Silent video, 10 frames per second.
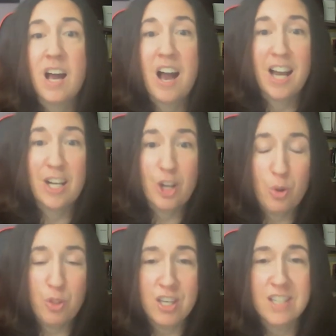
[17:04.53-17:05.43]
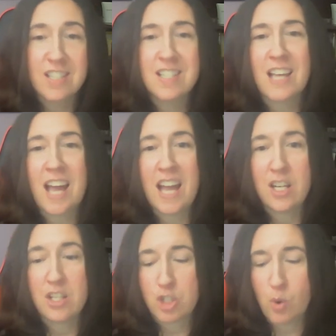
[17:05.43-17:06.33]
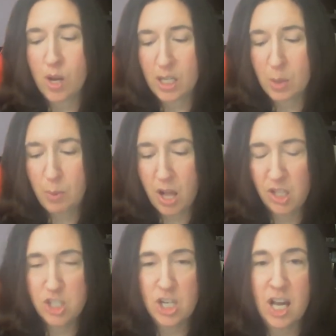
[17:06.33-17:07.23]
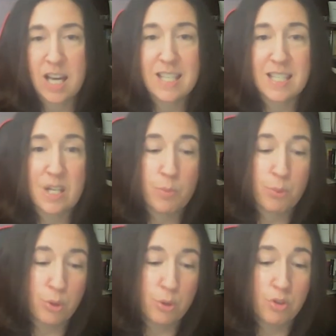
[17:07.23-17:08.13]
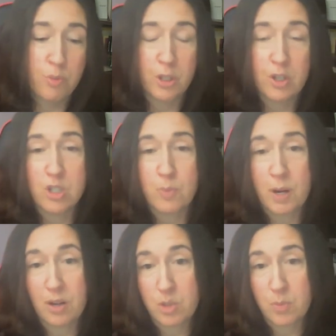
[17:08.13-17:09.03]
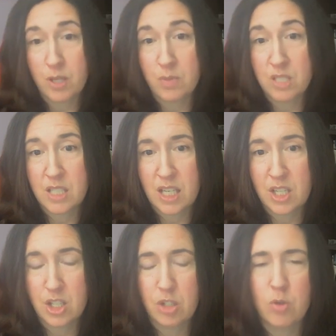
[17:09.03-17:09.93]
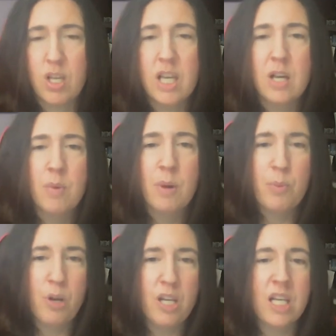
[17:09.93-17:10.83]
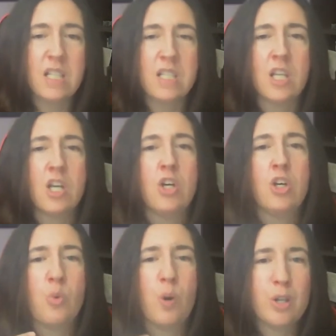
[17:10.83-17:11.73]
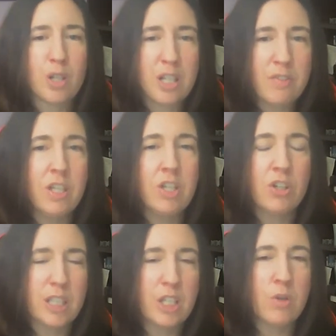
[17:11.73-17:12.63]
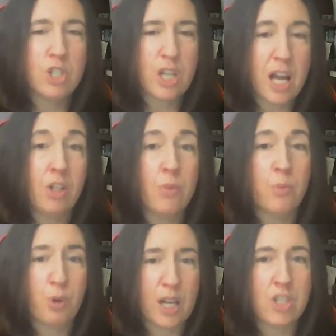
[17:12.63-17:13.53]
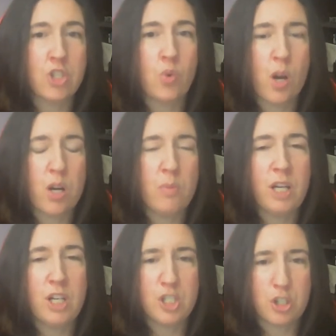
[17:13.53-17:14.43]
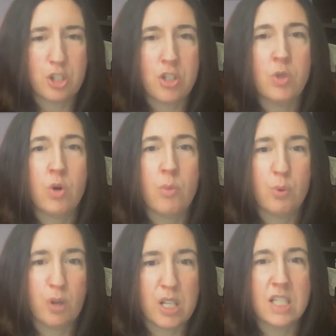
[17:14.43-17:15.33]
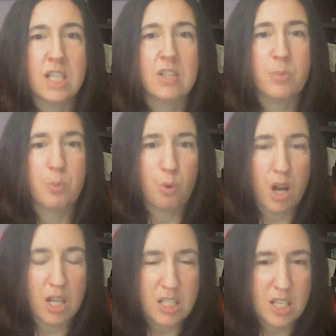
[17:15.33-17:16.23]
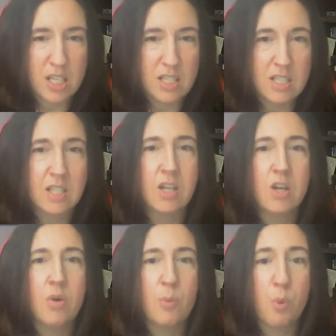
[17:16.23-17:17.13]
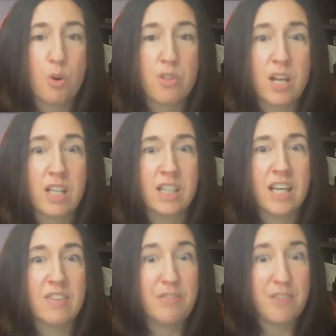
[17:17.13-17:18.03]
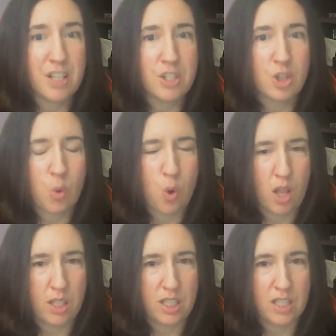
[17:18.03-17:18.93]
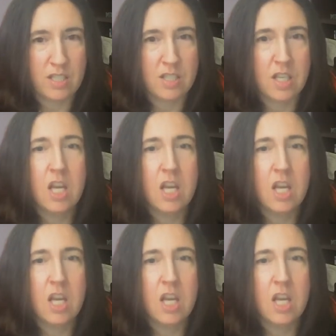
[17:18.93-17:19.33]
I know this and so I can apologize and improve because parents make mistakes too. My point is, when you're giving your Leo child praise, you want to make sure you are praising the process more than like fixed qualities.